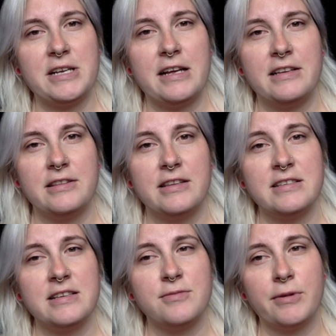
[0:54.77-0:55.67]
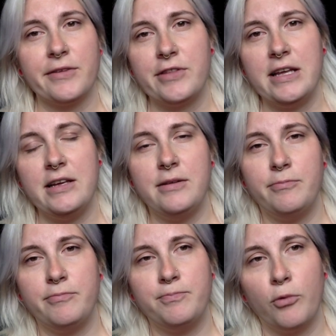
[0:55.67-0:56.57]
And this is one of the
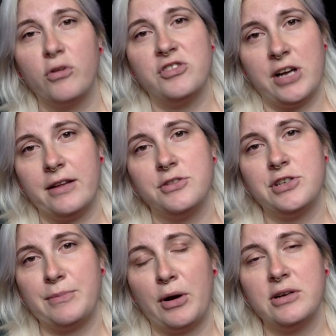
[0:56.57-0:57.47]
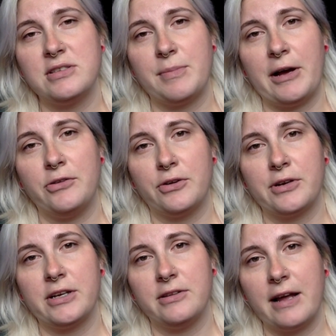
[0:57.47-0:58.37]
more challenging parts about
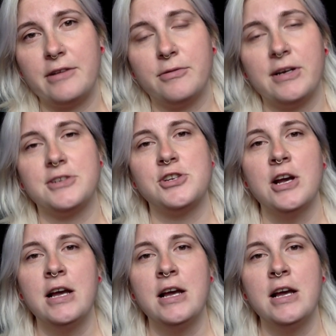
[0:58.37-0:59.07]
learning a language.